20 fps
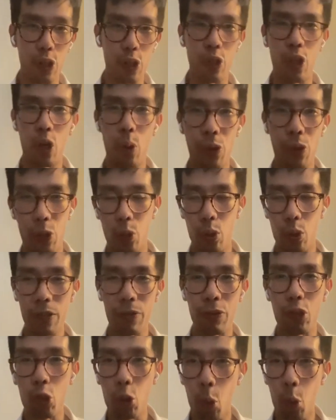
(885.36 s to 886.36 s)
the sort
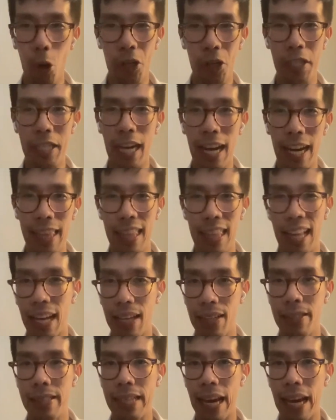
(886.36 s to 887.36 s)
of do or die
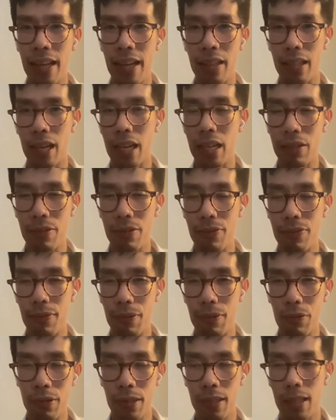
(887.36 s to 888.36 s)
last stand kind of
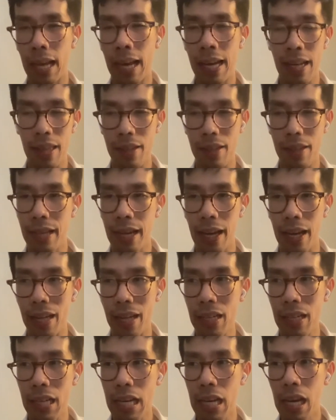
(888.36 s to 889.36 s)
line in the
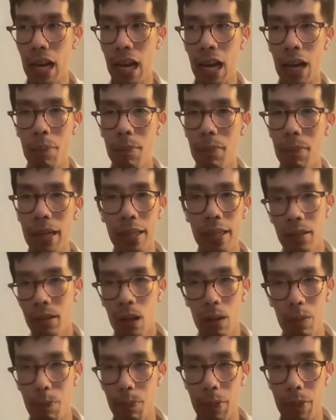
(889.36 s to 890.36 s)
sand, it's
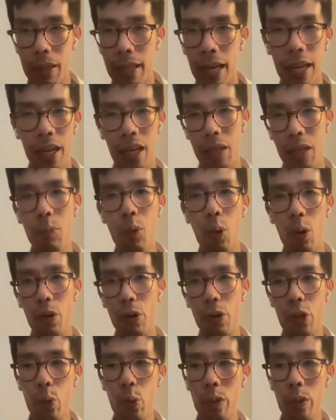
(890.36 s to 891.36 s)
not been that anymore.
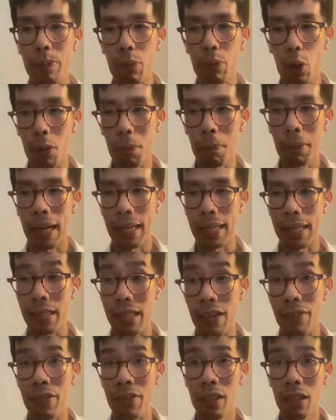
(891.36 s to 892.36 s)
We broke past
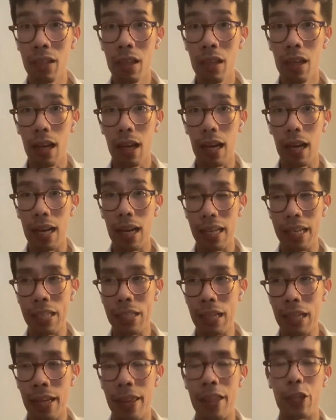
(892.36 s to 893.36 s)
7
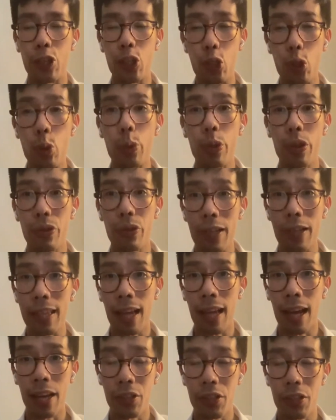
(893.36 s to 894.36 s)
in, I think, Q3
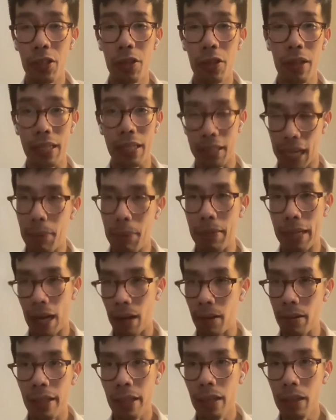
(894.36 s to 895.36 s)
last year, and came
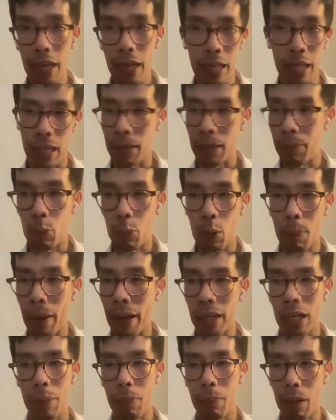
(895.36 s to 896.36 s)
down again, and we're
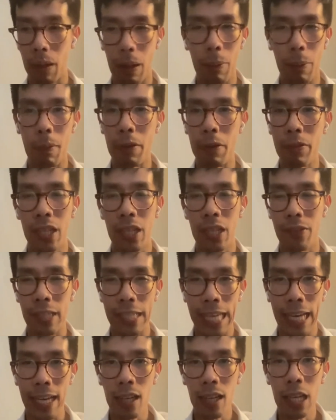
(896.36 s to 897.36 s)
back up above 7
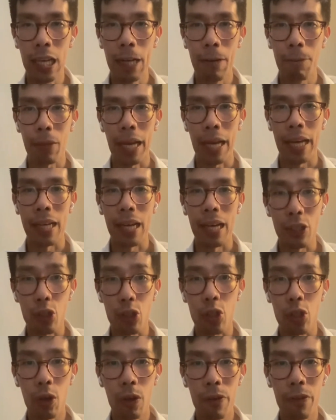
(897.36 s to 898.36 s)
again. And
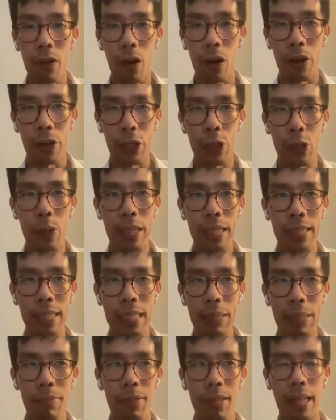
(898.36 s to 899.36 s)
so far, it
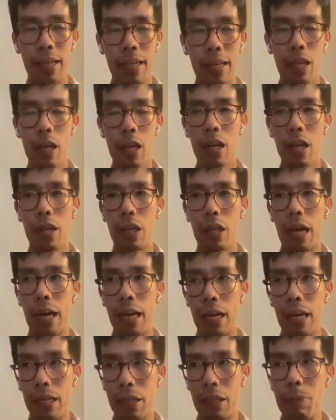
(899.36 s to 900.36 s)
seems like
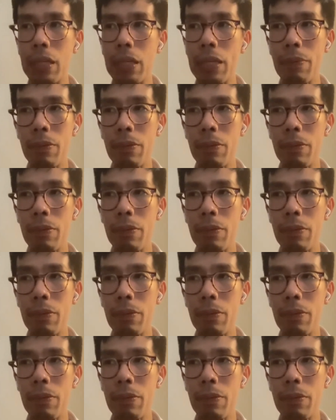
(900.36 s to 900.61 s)
the